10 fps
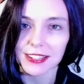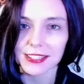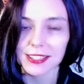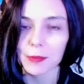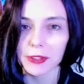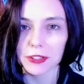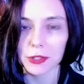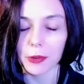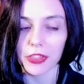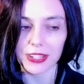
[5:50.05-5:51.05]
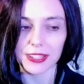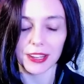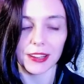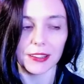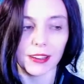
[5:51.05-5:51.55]
It's similar to what they
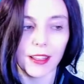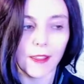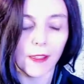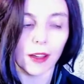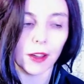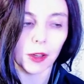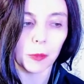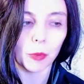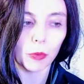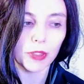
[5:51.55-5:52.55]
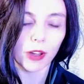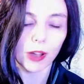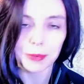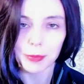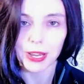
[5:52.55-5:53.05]
did um, with
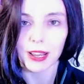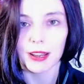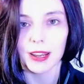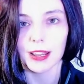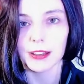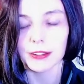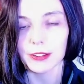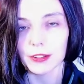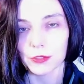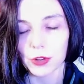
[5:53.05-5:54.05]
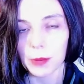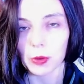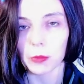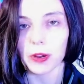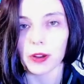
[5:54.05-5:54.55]
Omni Man and
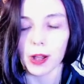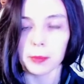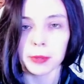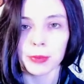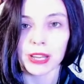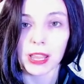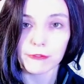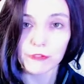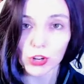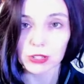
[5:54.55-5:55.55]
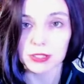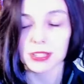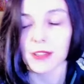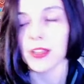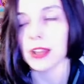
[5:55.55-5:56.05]
Tremor, where Omni Man came first,
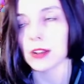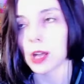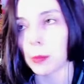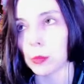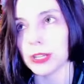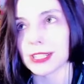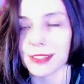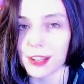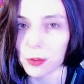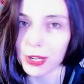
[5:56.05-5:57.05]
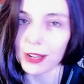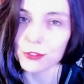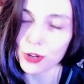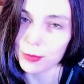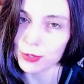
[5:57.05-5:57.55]
and then a couple weeks later we got
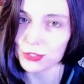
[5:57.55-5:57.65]
Tremor.